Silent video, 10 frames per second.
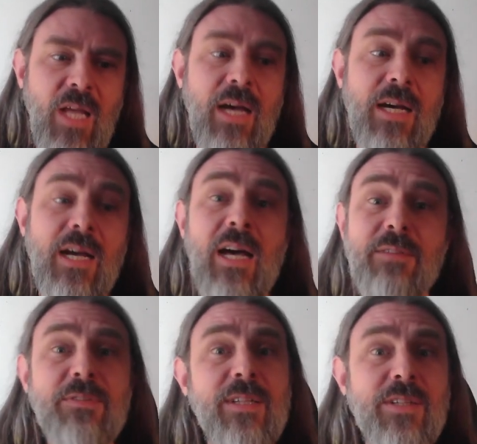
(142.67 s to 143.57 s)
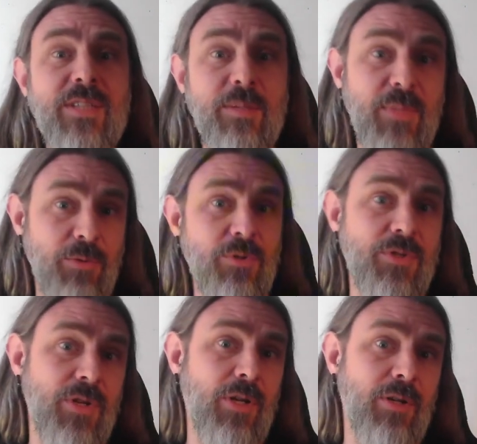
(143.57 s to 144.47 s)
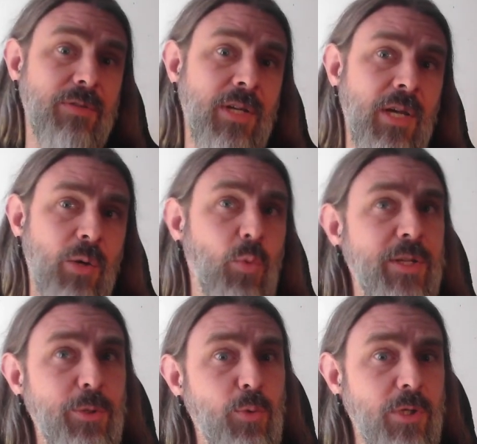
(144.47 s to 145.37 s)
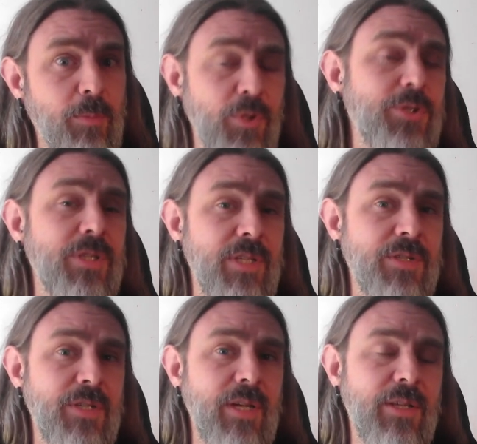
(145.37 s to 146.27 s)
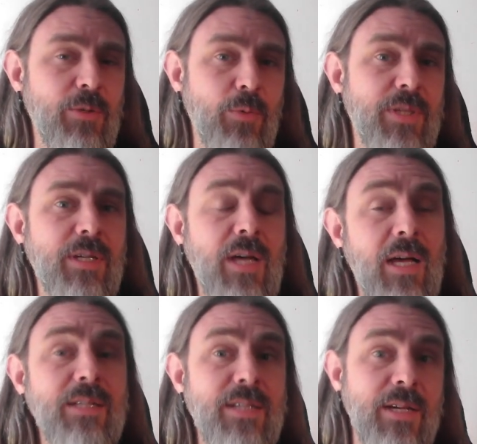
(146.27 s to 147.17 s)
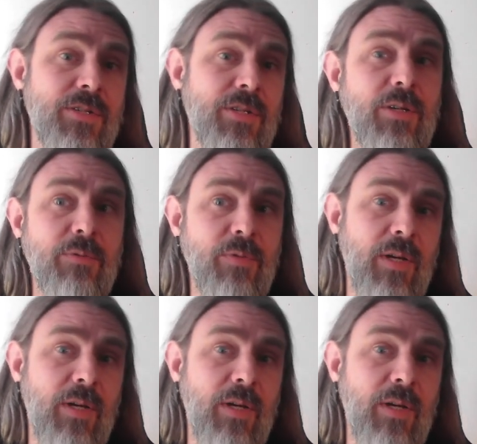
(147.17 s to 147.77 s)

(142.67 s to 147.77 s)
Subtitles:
Conflicts can be resolved when you are merging things together with the context of